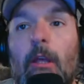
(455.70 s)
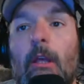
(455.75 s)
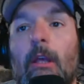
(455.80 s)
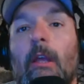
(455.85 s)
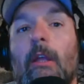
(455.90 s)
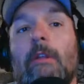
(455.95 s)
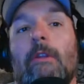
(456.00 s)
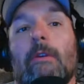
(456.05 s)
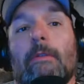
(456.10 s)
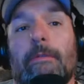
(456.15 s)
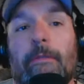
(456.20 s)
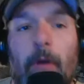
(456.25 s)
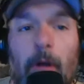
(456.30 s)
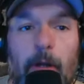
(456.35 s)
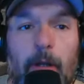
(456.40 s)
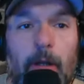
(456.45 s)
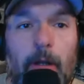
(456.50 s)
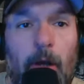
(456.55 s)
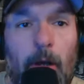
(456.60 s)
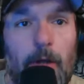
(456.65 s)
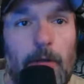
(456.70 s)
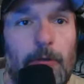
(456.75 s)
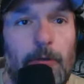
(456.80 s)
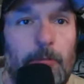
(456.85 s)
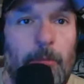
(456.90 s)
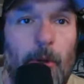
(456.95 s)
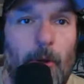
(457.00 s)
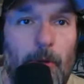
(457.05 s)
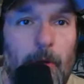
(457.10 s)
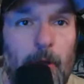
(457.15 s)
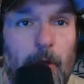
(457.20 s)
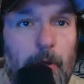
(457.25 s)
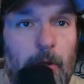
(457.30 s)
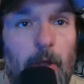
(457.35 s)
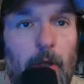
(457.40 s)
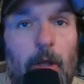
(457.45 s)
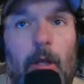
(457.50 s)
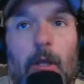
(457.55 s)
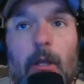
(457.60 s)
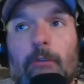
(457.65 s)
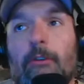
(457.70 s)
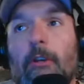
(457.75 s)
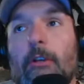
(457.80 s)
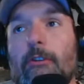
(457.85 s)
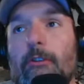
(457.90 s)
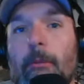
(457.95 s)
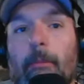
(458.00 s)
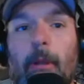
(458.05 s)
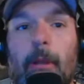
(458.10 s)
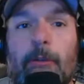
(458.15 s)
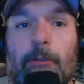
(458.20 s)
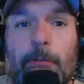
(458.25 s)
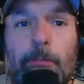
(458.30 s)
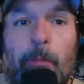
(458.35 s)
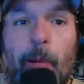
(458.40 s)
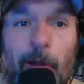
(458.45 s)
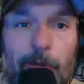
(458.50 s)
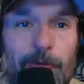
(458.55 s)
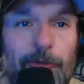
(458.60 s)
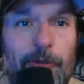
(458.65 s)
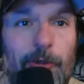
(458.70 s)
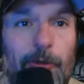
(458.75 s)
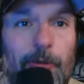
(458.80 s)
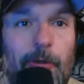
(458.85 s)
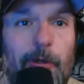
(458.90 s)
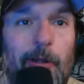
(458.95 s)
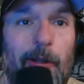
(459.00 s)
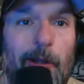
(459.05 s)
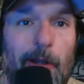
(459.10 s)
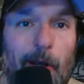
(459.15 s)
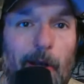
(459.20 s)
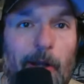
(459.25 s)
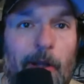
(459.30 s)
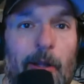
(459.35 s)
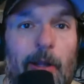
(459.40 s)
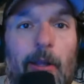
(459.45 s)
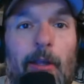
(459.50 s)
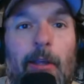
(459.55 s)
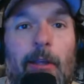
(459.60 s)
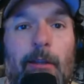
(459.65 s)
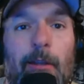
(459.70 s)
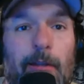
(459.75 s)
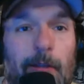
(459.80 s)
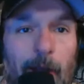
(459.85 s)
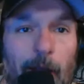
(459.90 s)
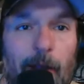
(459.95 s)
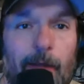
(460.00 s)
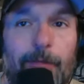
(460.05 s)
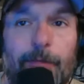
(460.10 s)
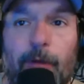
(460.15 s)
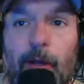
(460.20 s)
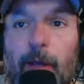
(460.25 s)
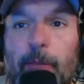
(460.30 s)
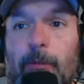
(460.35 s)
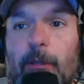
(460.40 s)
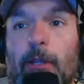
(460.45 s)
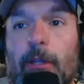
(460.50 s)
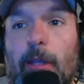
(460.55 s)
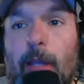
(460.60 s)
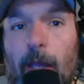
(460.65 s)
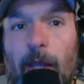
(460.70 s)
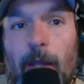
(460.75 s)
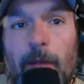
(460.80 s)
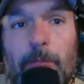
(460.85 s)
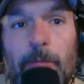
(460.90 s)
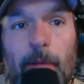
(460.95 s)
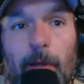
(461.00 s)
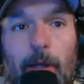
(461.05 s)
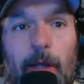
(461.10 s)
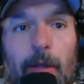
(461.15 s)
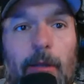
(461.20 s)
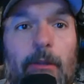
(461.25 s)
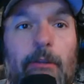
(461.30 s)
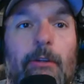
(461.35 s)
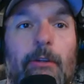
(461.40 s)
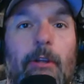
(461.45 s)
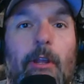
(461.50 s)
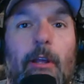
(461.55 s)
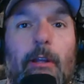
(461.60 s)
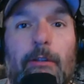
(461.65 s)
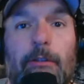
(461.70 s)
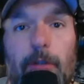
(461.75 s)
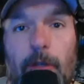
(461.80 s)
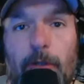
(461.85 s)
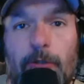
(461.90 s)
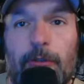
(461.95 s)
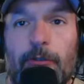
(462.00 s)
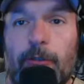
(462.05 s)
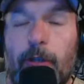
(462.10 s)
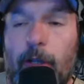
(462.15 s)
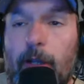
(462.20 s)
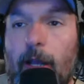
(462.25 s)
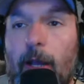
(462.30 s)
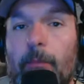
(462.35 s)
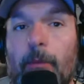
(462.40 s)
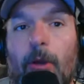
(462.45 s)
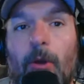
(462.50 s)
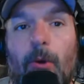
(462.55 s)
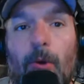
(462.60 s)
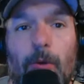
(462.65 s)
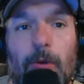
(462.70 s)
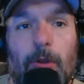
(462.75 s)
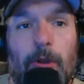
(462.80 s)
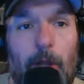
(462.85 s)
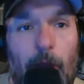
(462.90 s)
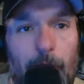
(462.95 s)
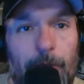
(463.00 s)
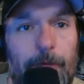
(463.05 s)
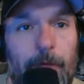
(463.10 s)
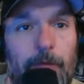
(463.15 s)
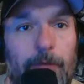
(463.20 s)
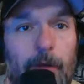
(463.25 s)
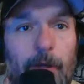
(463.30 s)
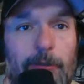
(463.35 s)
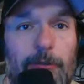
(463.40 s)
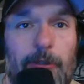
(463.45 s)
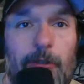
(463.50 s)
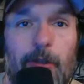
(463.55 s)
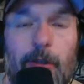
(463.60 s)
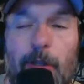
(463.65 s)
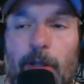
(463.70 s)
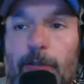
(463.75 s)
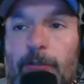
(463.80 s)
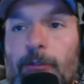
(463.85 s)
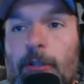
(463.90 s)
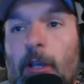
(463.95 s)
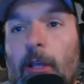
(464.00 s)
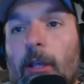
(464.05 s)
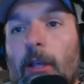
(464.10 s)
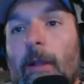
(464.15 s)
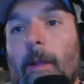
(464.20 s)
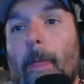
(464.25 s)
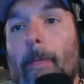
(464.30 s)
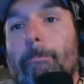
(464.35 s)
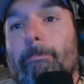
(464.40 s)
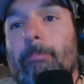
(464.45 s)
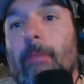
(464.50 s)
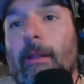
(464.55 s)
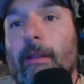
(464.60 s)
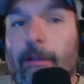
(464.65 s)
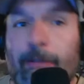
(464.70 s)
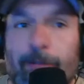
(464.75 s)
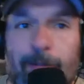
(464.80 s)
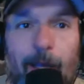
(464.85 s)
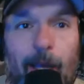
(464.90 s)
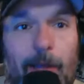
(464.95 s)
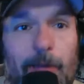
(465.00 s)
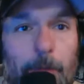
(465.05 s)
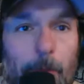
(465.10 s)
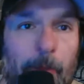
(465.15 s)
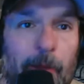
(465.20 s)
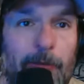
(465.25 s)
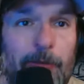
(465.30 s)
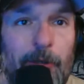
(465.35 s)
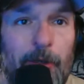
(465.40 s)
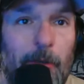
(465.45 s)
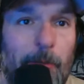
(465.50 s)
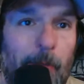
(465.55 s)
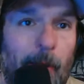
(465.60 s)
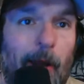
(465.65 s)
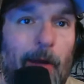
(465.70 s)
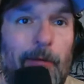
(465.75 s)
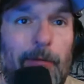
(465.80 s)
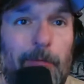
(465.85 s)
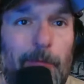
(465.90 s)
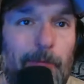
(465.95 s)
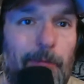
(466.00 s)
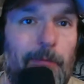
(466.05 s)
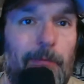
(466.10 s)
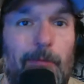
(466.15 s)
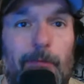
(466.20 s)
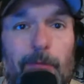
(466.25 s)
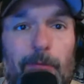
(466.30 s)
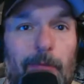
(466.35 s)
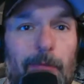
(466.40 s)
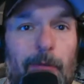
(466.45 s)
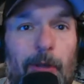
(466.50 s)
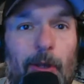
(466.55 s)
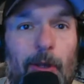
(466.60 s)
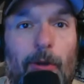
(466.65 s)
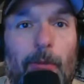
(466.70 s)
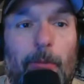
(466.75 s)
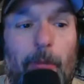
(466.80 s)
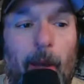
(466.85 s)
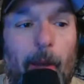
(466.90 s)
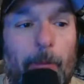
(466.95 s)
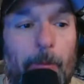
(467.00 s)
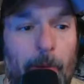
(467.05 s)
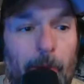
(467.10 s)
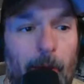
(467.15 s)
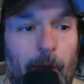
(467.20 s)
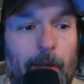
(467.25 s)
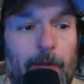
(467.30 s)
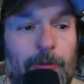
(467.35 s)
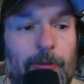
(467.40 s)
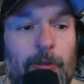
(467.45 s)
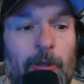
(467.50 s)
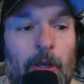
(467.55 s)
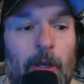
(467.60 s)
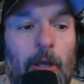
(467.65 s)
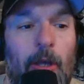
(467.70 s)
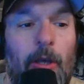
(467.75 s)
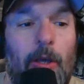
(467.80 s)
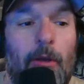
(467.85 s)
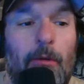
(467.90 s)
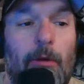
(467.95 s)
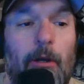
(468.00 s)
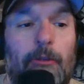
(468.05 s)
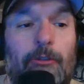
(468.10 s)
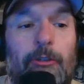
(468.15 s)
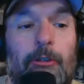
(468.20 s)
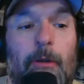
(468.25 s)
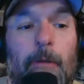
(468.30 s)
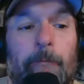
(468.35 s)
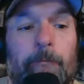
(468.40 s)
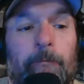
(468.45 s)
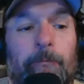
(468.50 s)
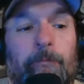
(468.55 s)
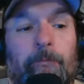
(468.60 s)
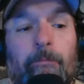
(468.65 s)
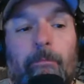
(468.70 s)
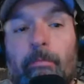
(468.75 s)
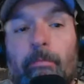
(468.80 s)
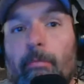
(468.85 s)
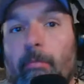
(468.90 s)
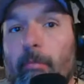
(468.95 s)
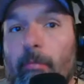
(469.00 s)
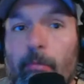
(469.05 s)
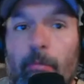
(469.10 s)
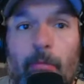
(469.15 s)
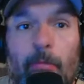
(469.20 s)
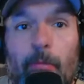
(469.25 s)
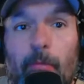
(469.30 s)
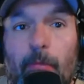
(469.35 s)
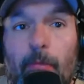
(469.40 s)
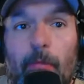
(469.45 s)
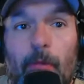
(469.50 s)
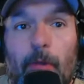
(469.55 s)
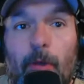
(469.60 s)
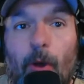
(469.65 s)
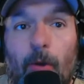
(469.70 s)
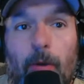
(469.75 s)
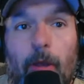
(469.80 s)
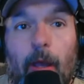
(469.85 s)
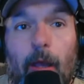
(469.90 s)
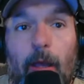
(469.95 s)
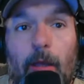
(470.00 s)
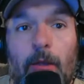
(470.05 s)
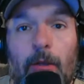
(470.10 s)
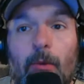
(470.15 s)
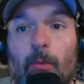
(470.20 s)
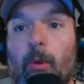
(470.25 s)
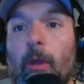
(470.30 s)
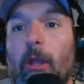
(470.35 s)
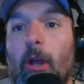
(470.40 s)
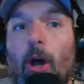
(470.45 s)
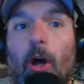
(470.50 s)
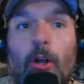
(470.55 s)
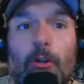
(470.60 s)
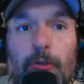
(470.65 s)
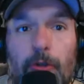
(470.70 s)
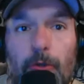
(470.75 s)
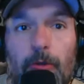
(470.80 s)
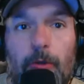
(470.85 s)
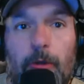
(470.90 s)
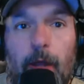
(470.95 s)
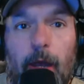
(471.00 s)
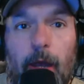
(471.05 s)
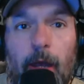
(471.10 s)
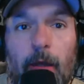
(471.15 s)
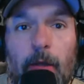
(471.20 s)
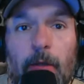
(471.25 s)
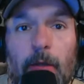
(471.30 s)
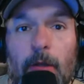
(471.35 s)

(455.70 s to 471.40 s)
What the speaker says: And your fucking heart's broken. It's like somebody just punched you in the gut, the diaphragm, and you can't breathe. And you're like, Jesus, I got my whole life invested in this. And this guy's bitching about, my price, which, okay, we all do that.